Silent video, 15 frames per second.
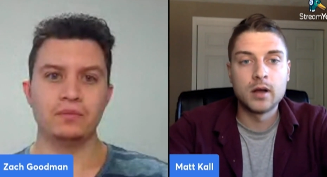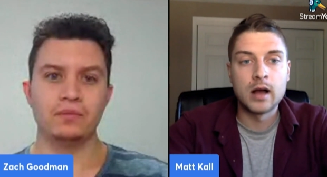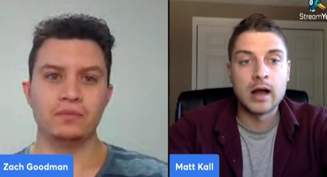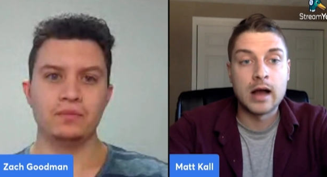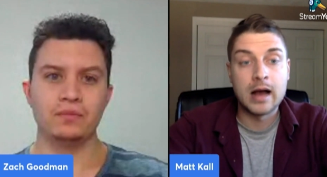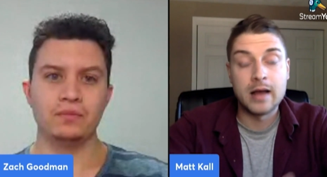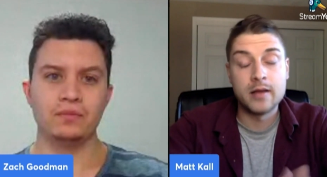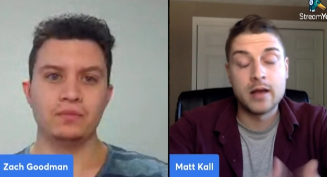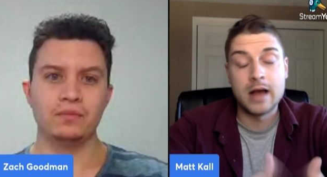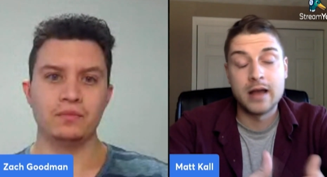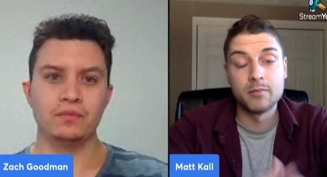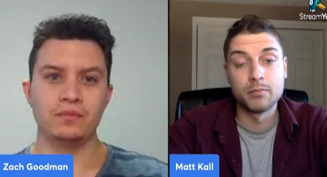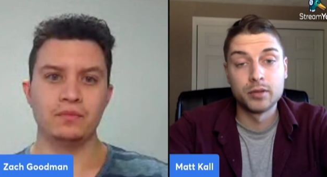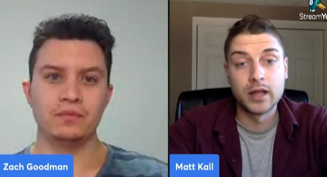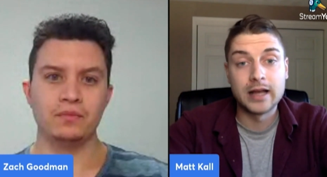Speaker 1: I
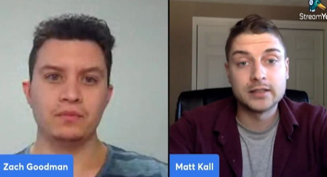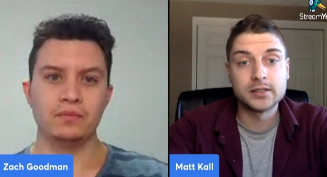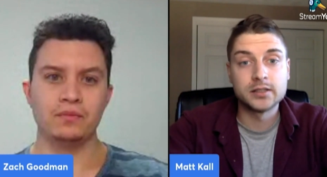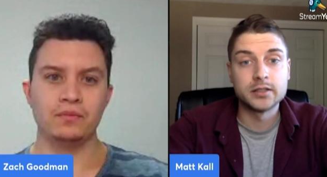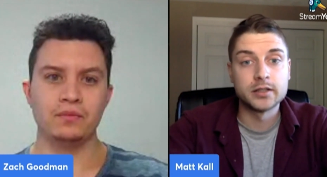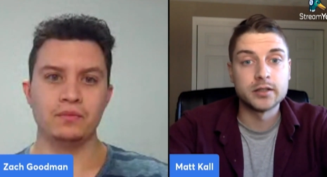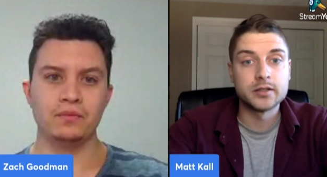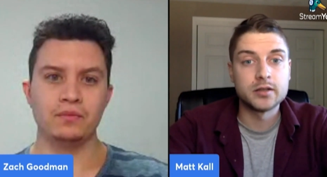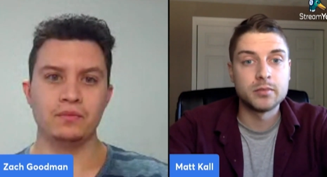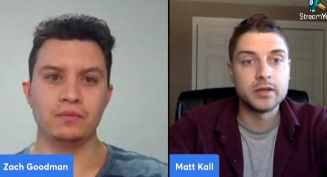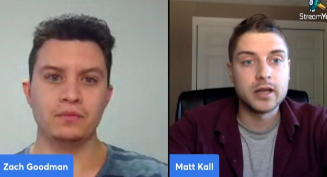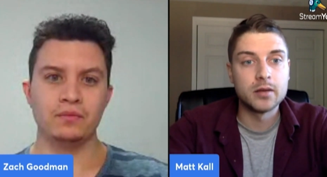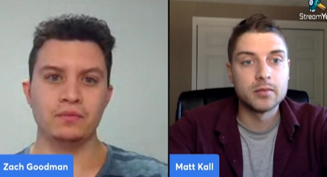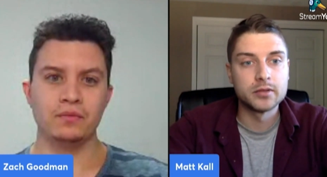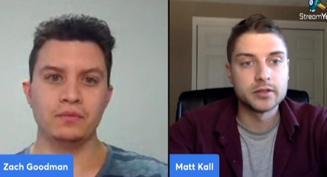am blessed to
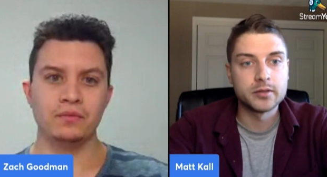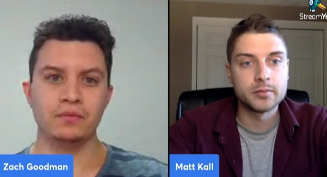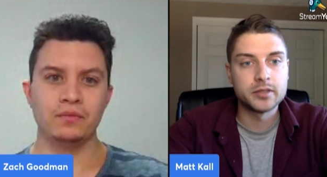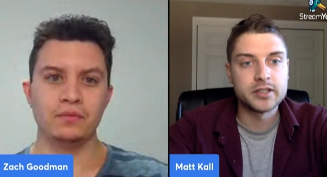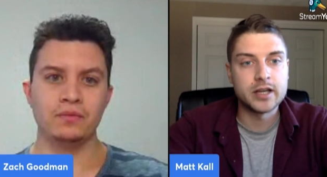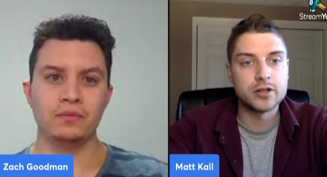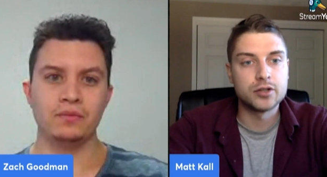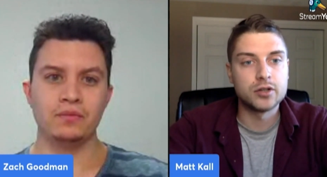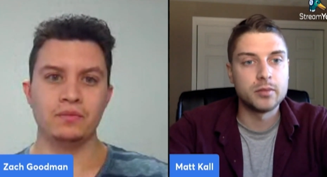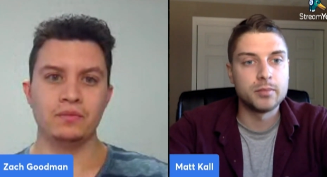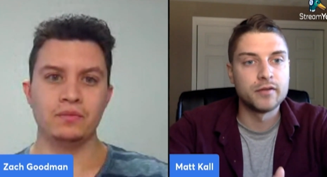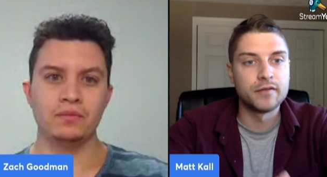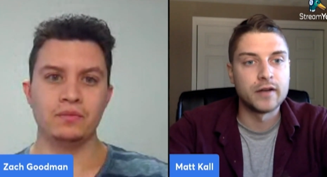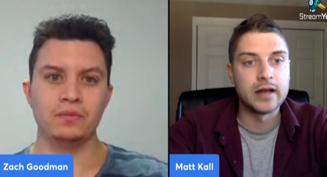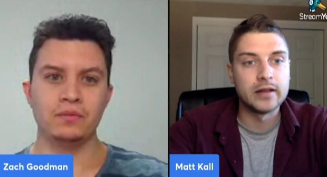be able to potentially
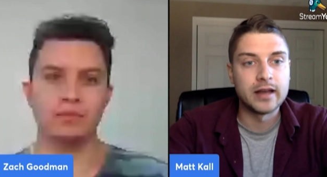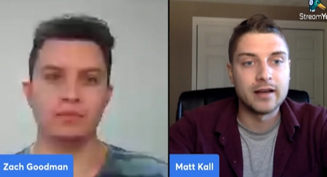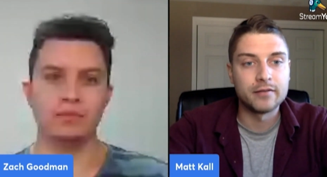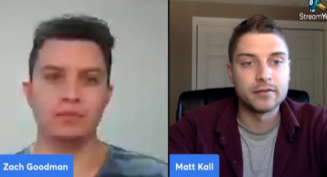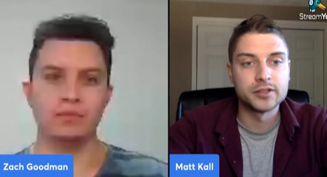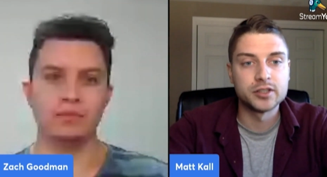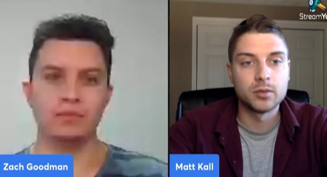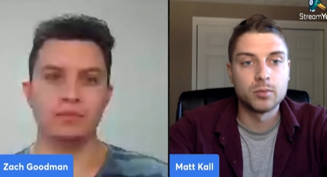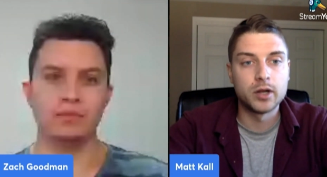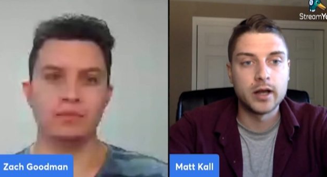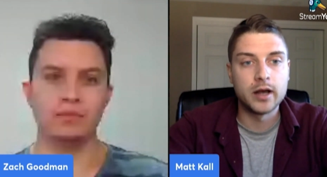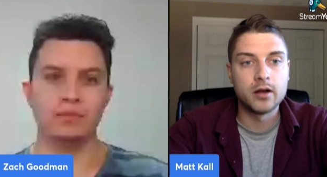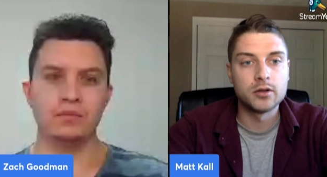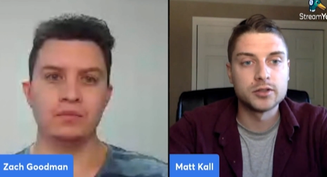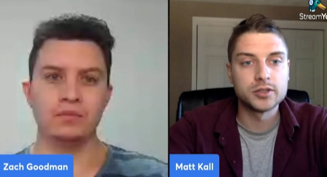provide that for someone
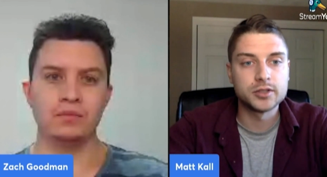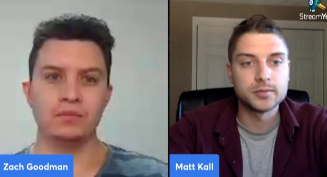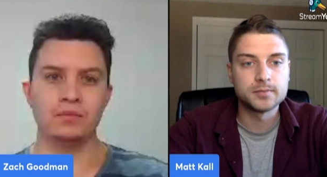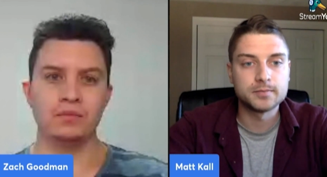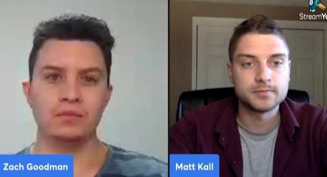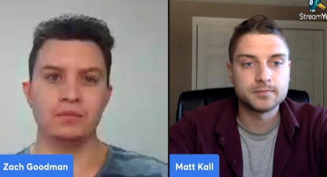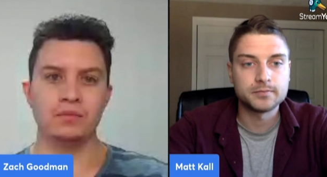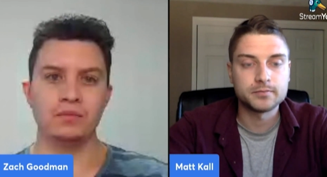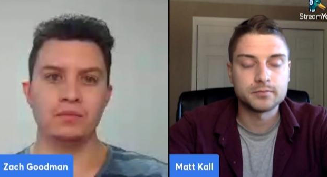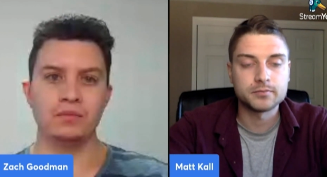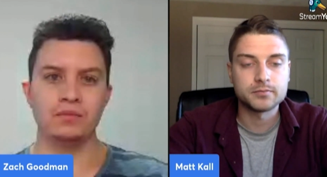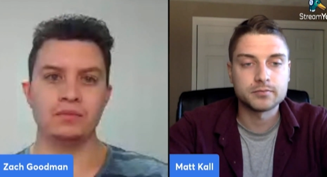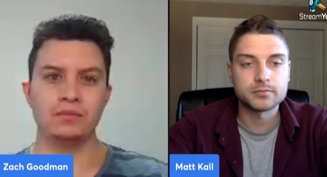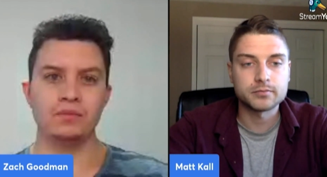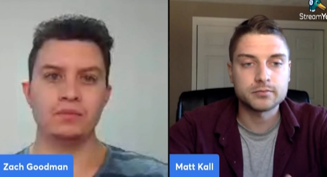else.
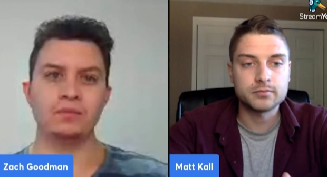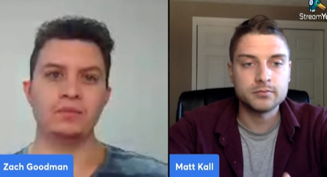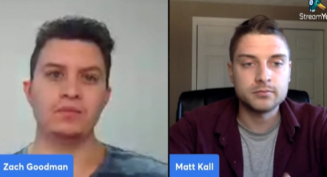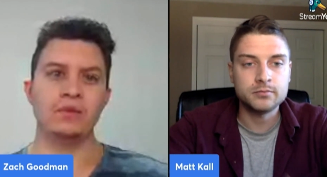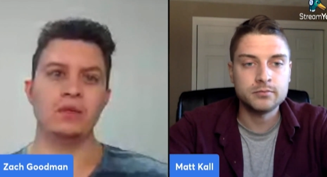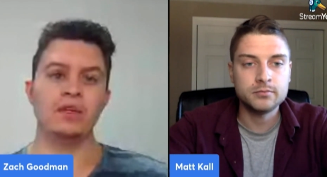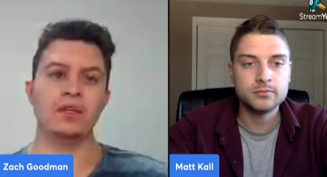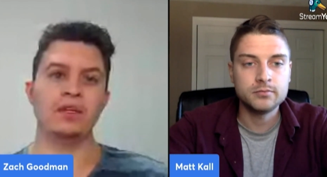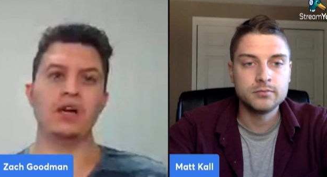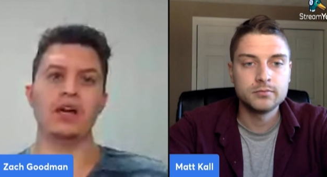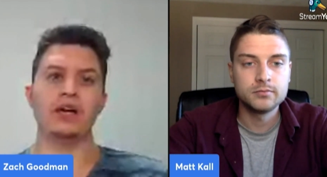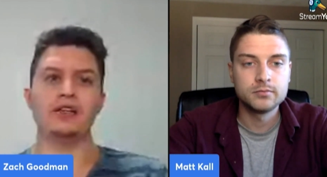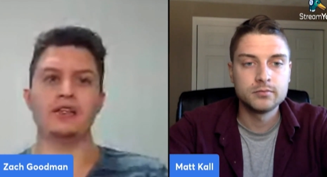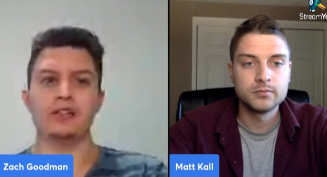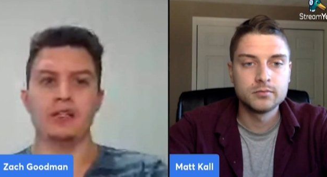
Speaker 2: Yeah. And
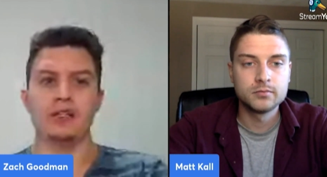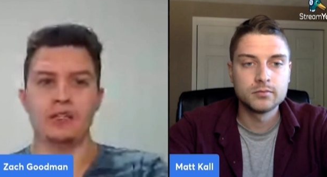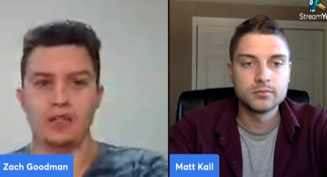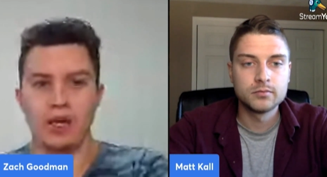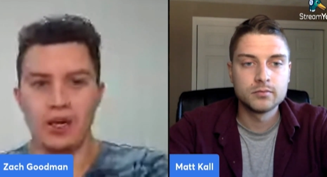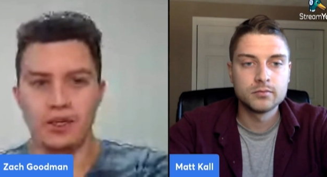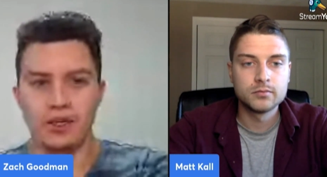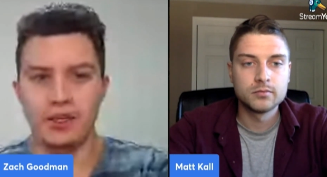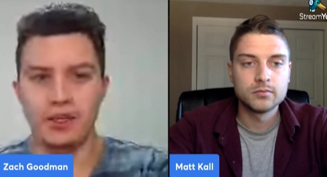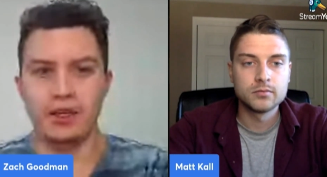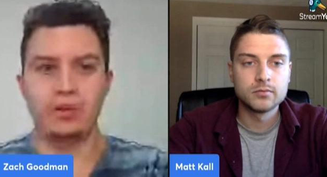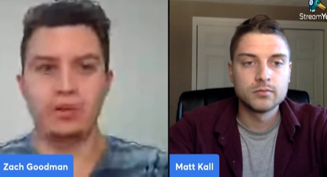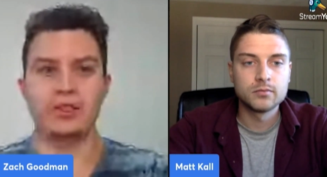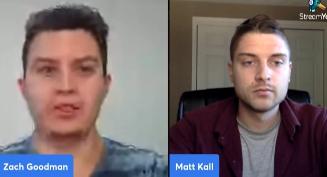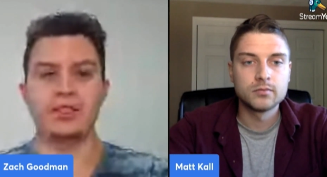kind of taking a quick step
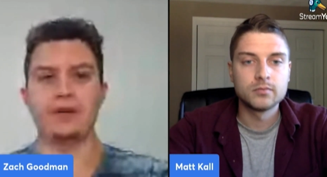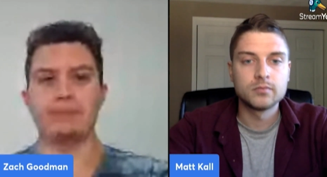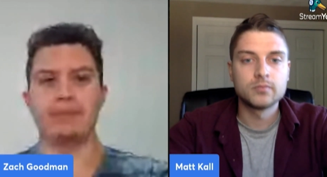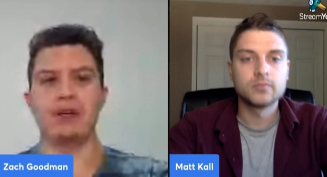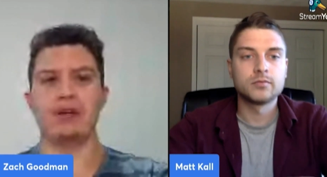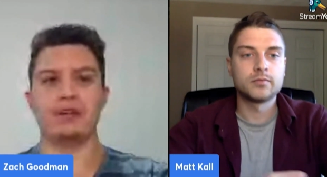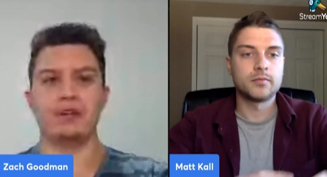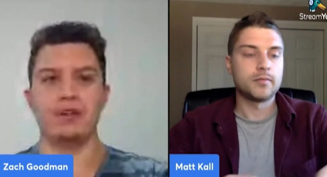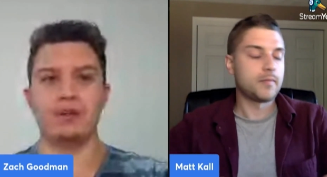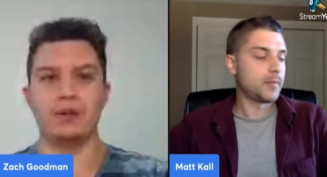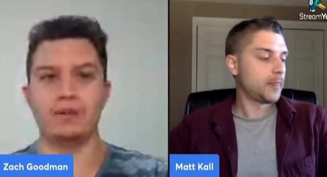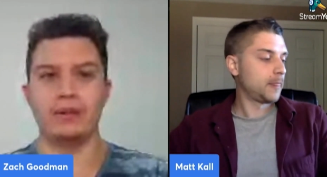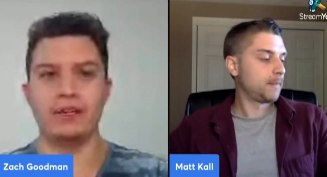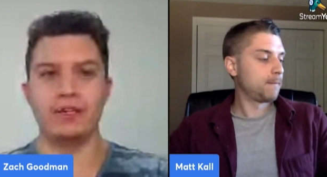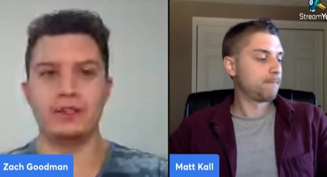back though, I mean,
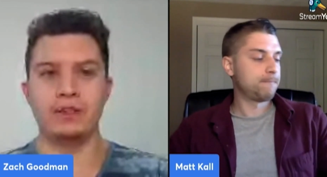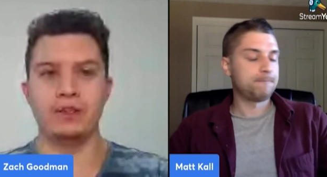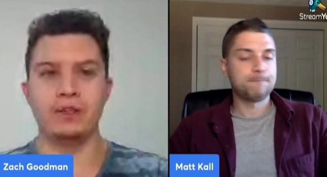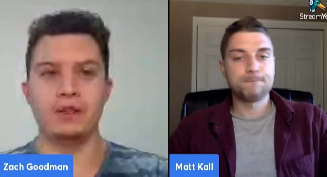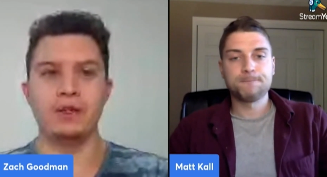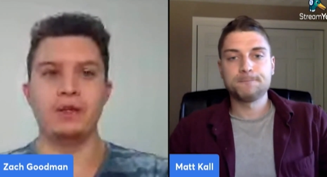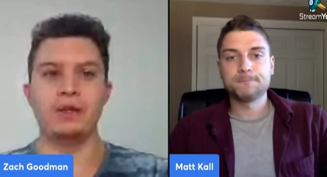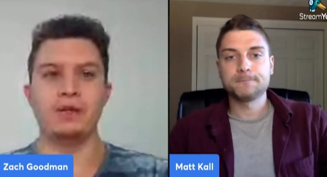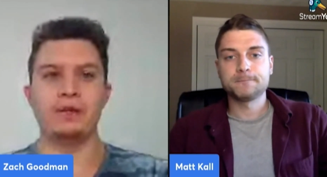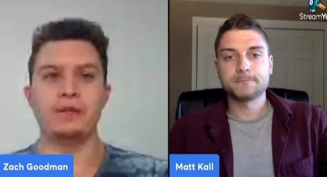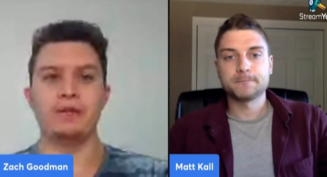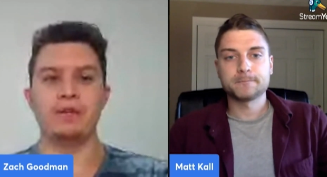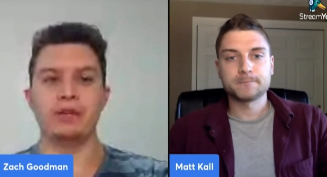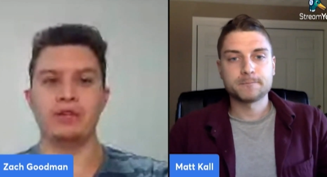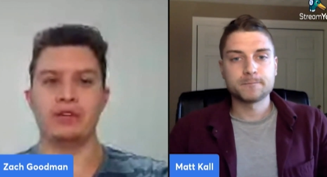you could be the